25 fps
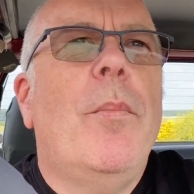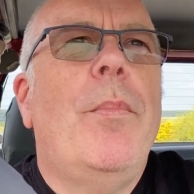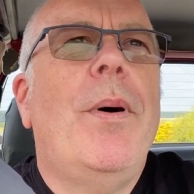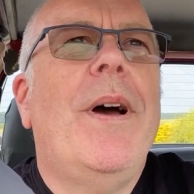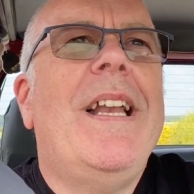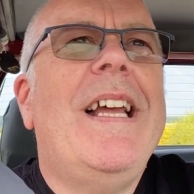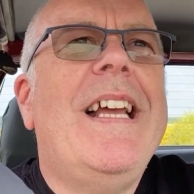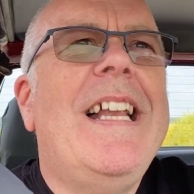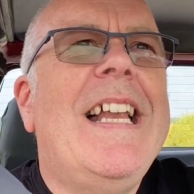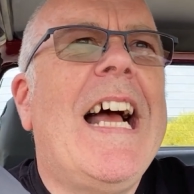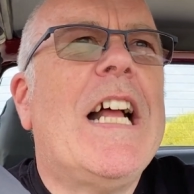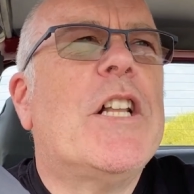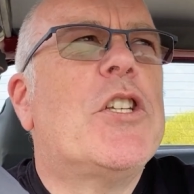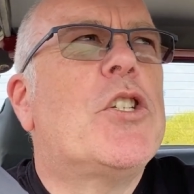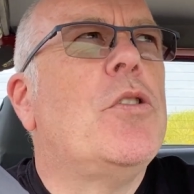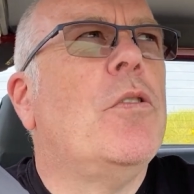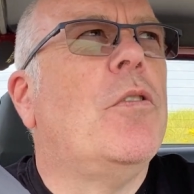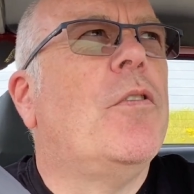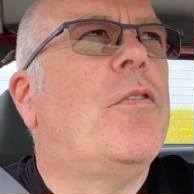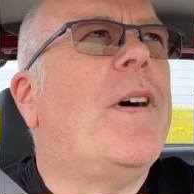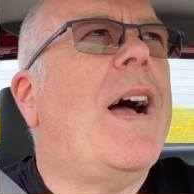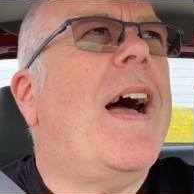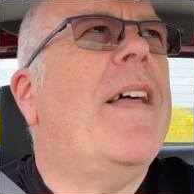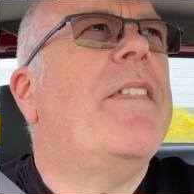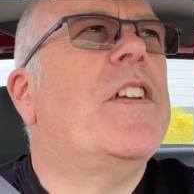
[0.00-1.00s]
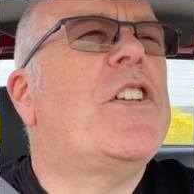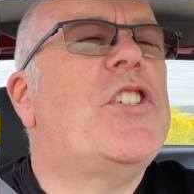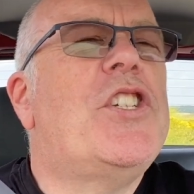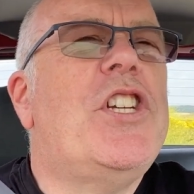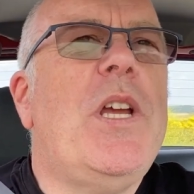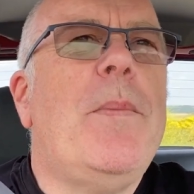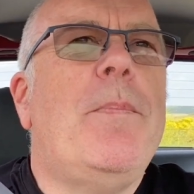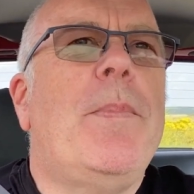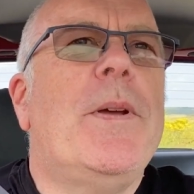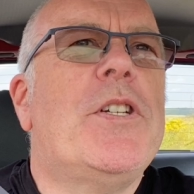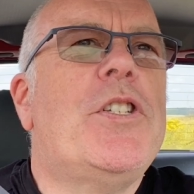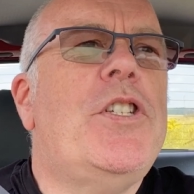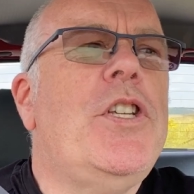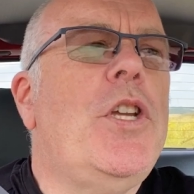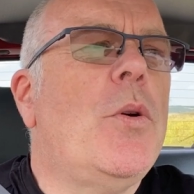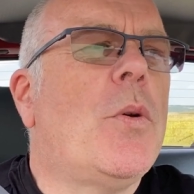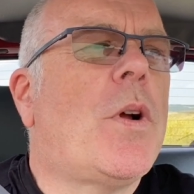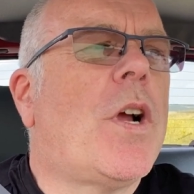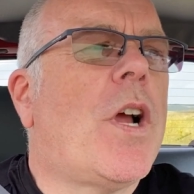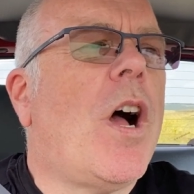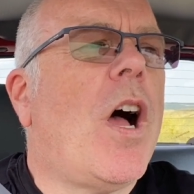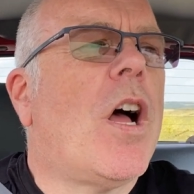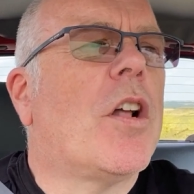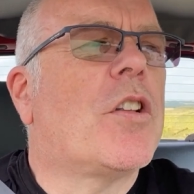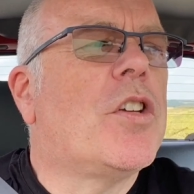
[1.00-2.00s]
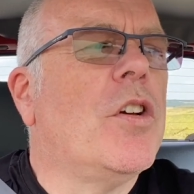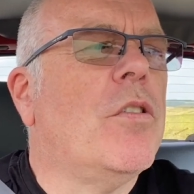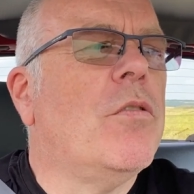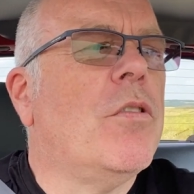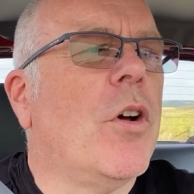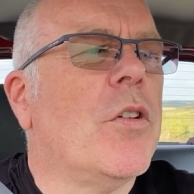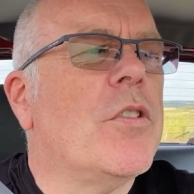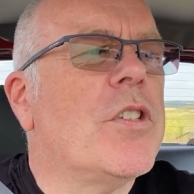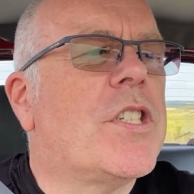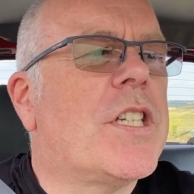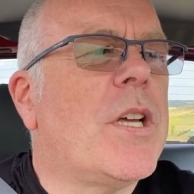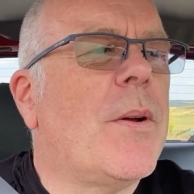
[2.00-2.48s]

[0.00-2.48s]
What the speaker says: but in actual fact, the cheapest new car to run.